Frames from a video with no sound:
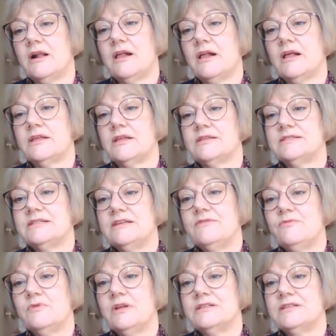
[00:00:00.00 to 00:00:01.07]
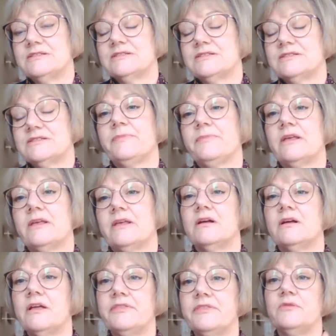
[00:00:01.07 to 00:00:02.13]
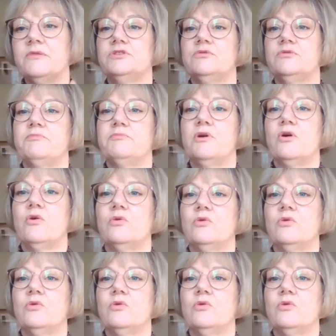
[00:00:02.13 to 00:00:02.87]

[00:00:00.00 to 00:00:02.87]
see, I think we'll do a poll.